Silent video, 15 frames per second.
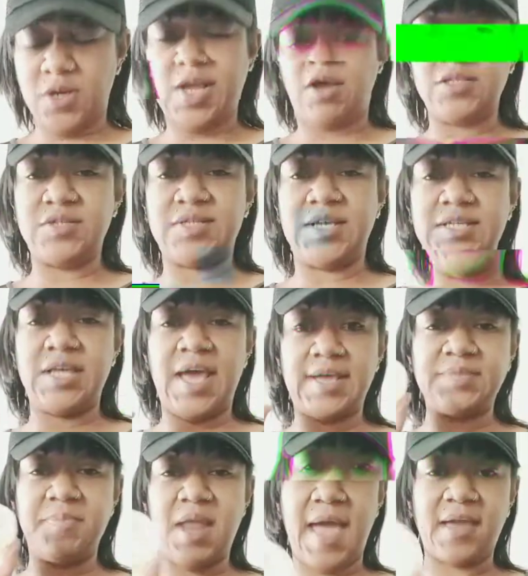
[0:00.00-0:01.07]
and it also says it
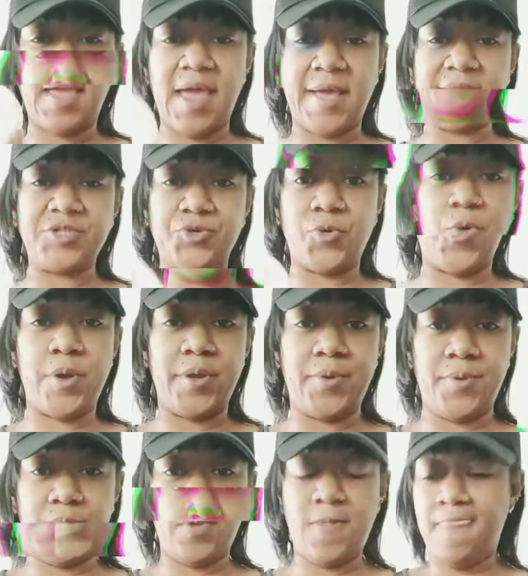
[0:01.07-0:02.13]
has black castor oil,
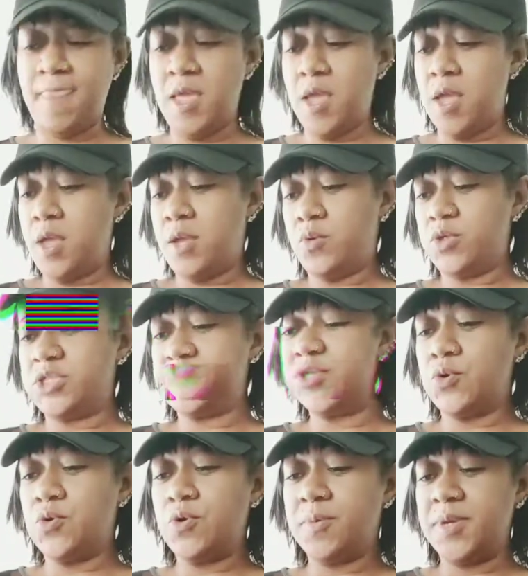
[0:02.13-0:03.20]
which is
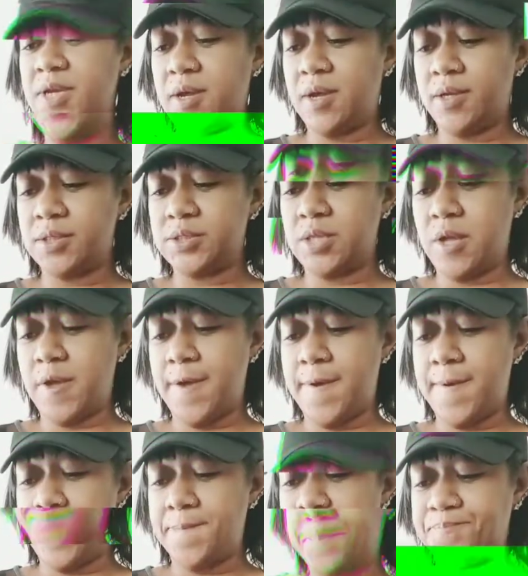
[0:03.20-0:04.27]
cool because
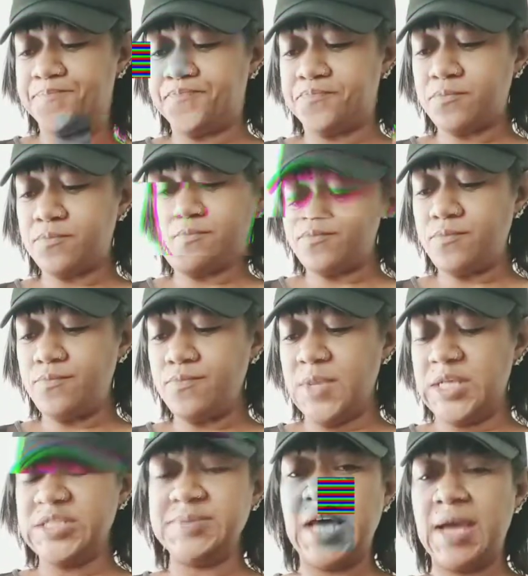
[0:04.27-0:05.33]
um,
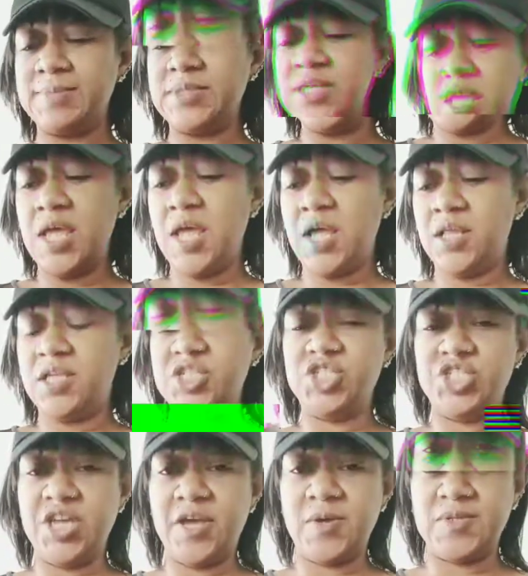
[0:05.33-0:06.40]
sometimes these
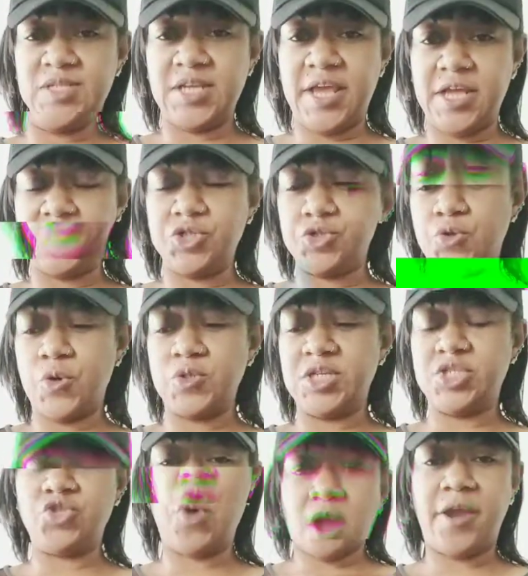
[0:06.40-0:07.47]
gels and edge controls
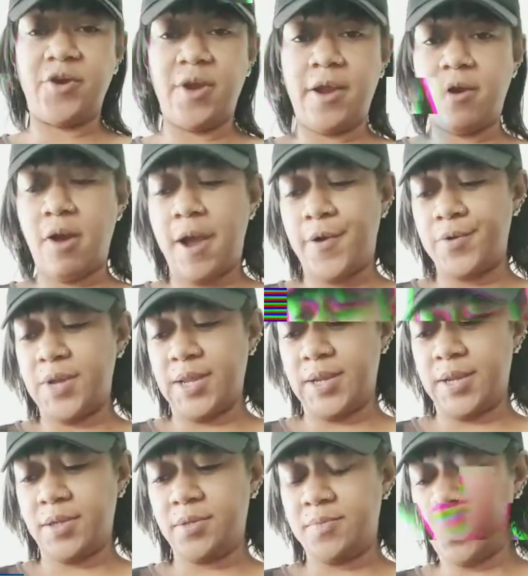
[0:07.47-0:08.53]
can dry your hair out
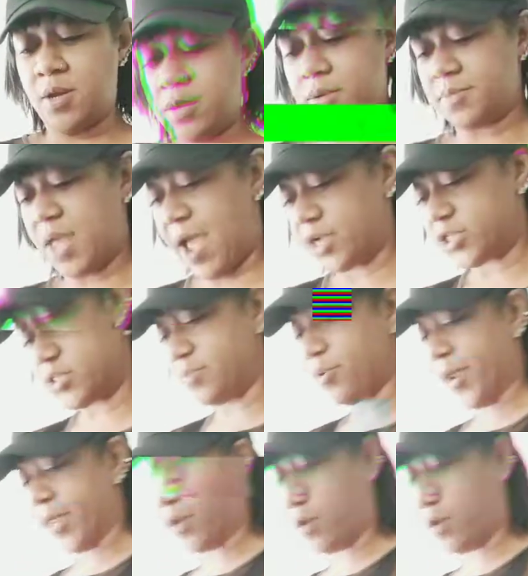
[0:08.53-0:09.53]
and um, actually break